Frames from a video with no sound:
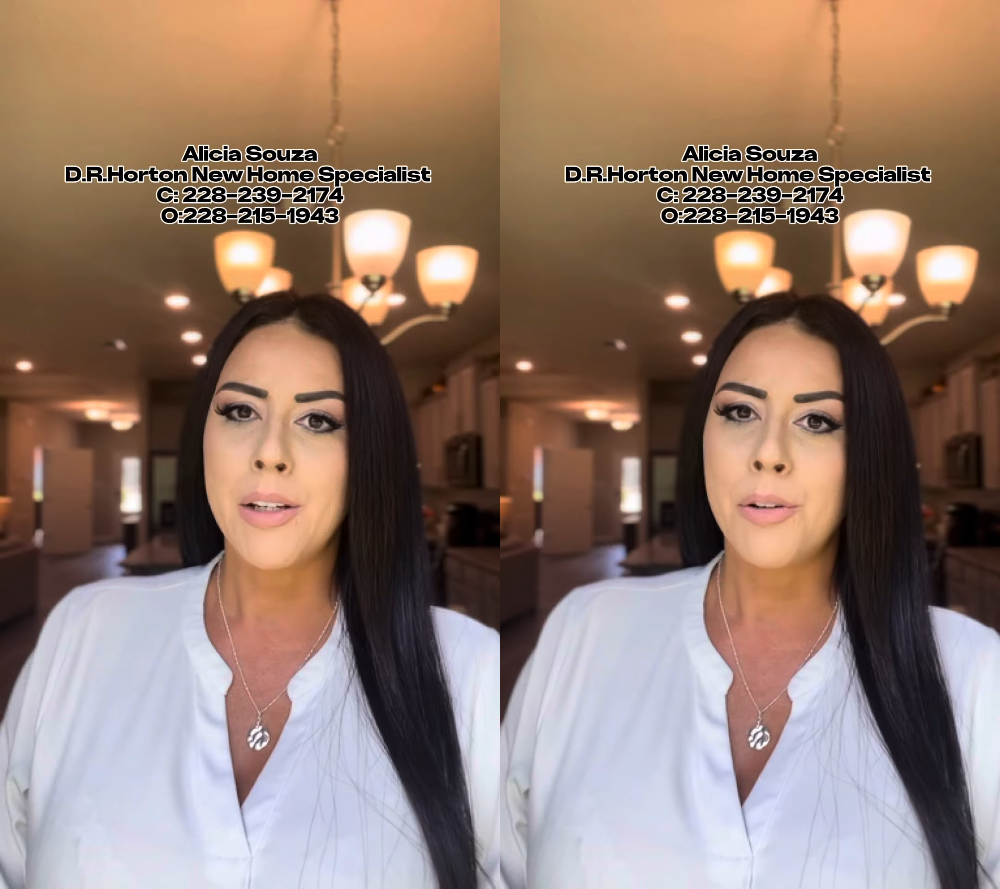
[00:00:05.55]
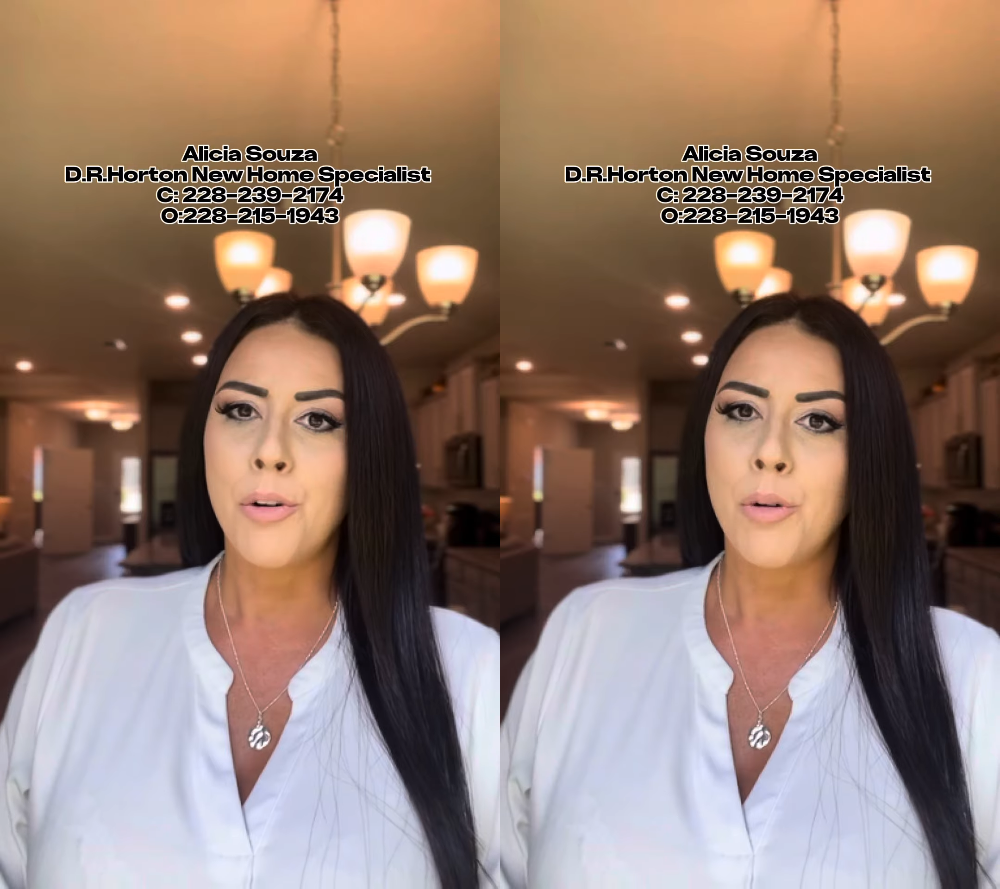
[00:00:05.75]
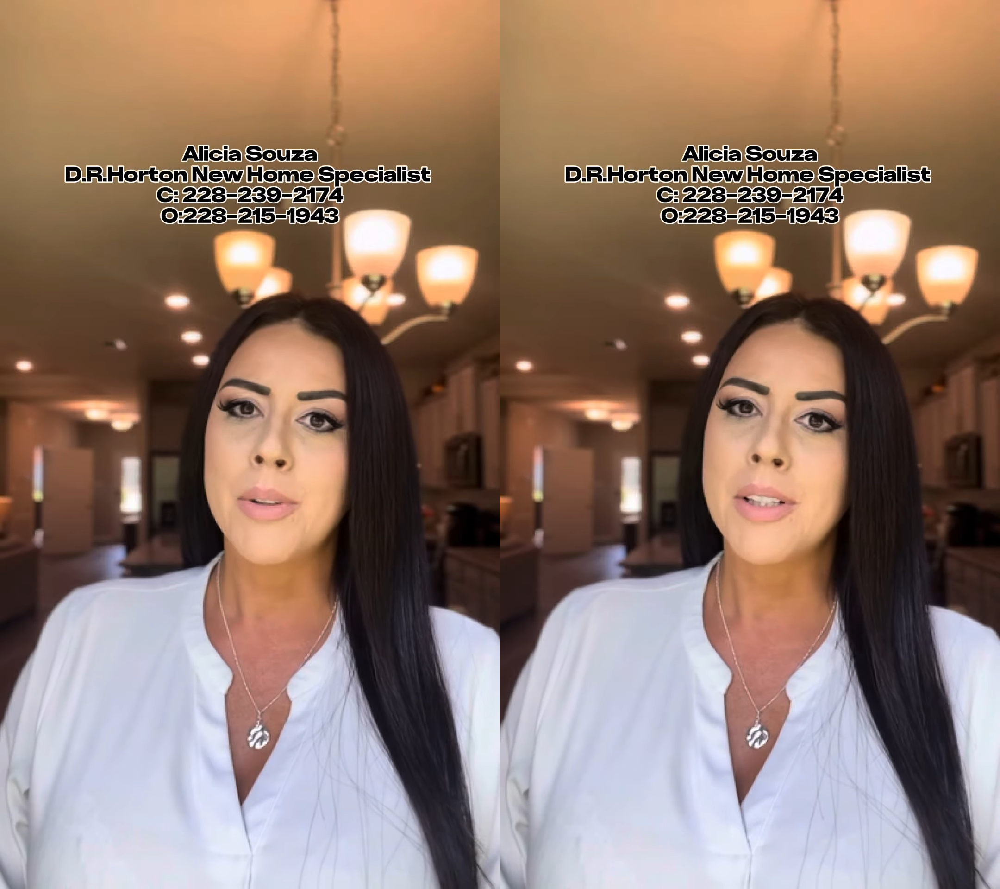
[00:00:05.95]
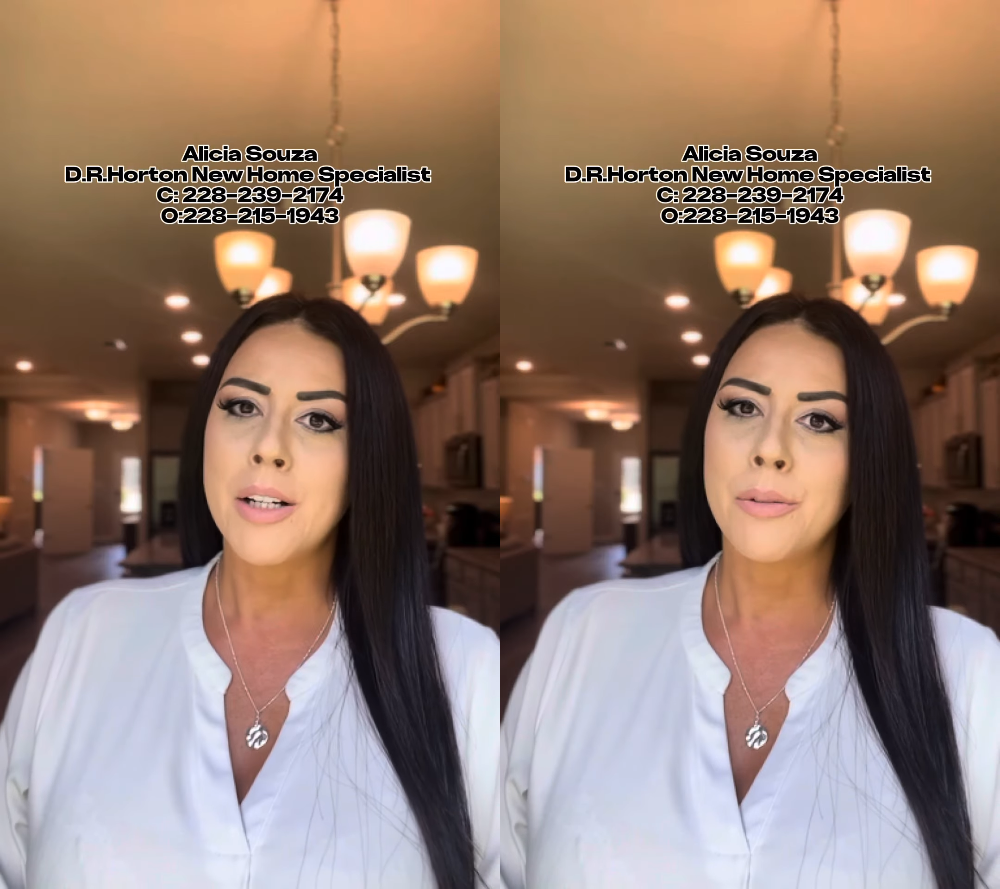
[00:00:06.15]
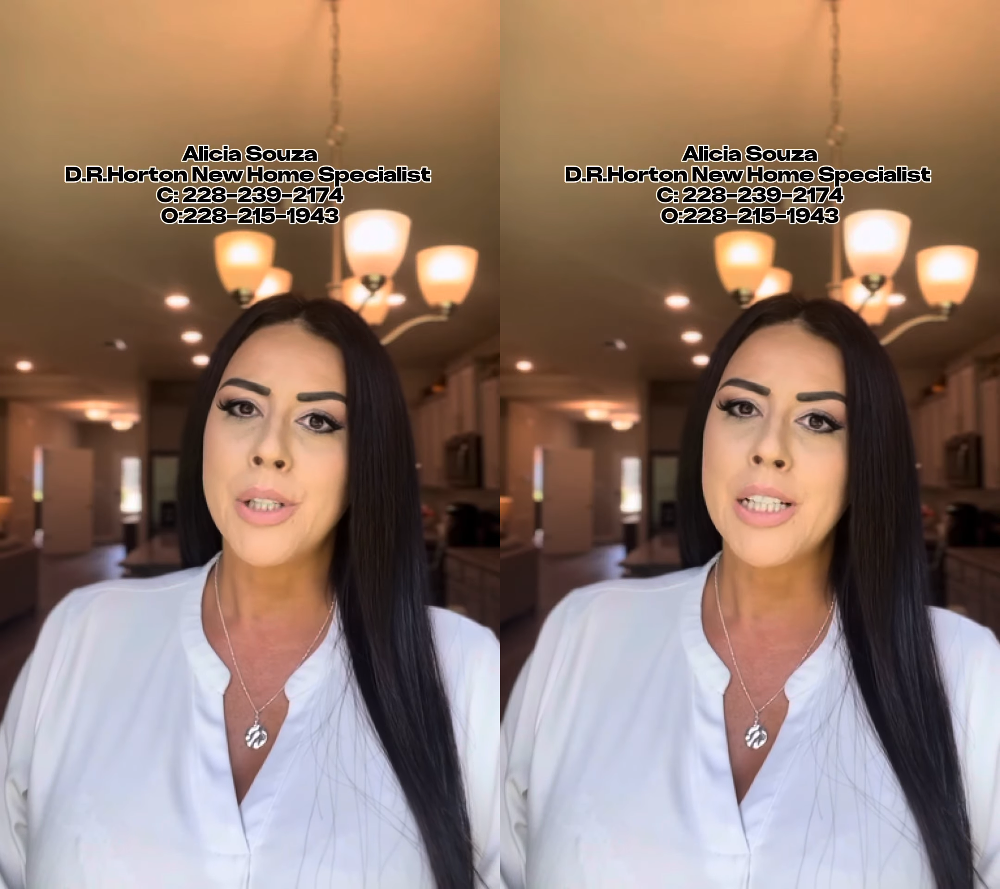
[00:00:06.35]
a new home is
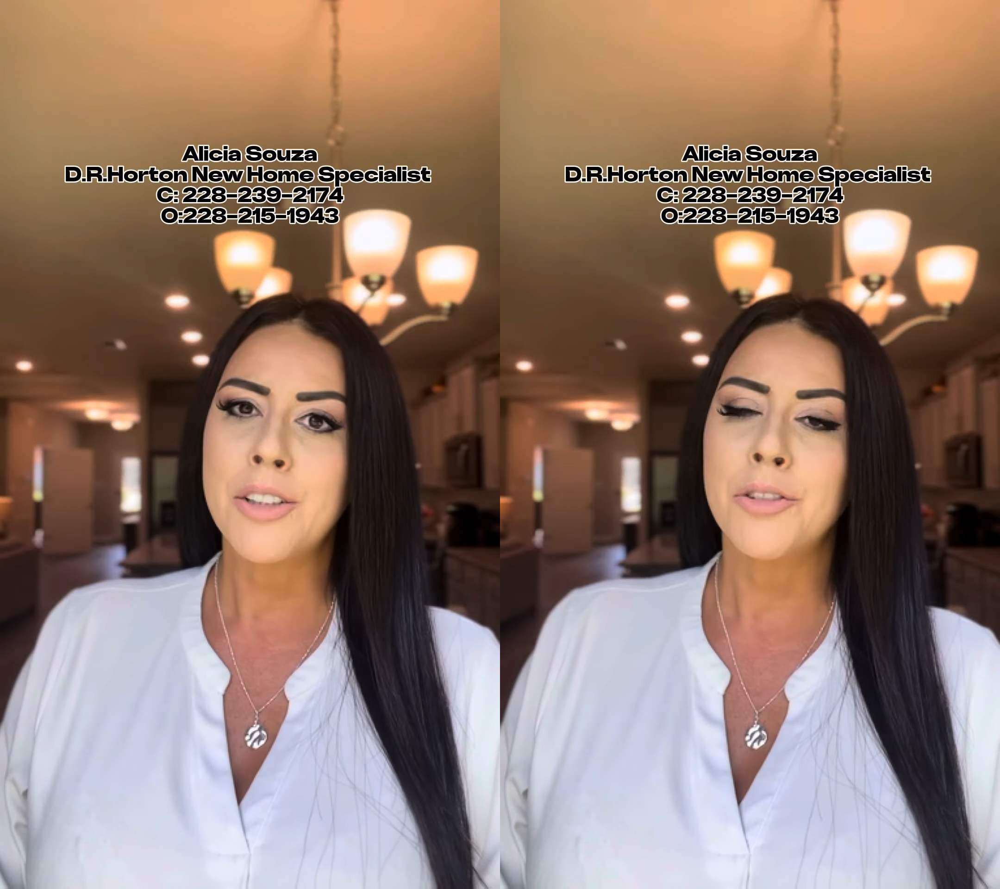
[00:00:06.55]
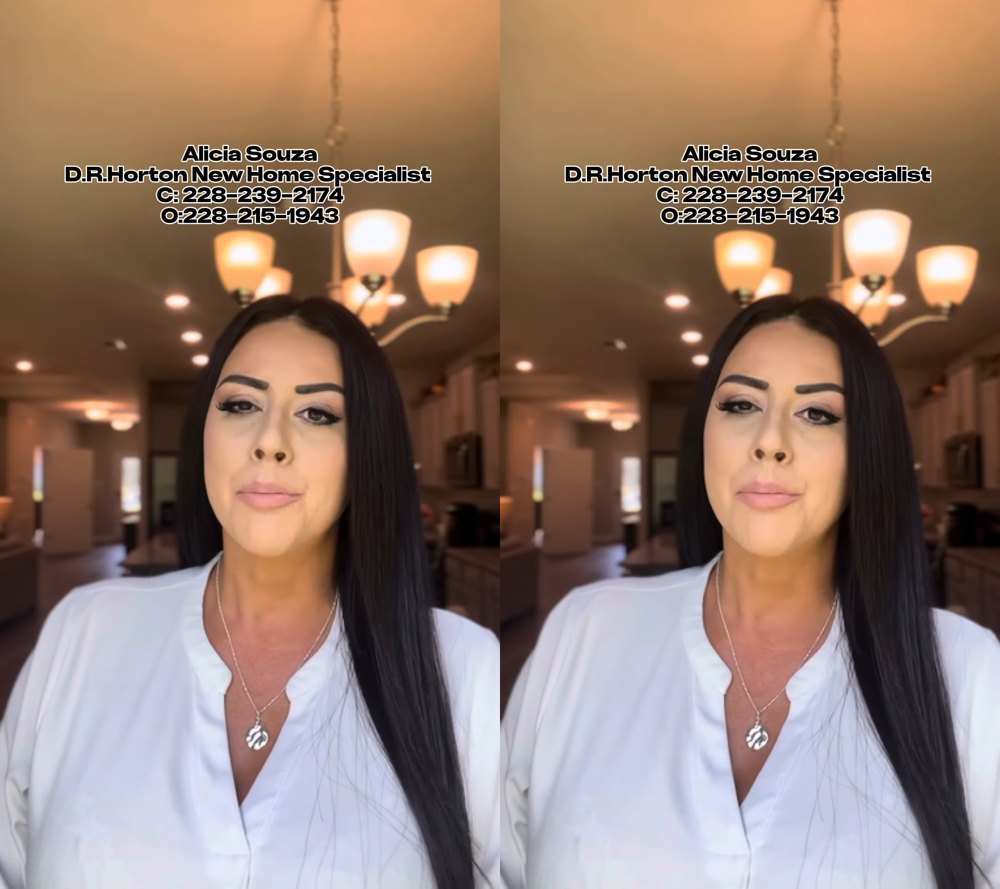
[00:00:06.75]
out of reach,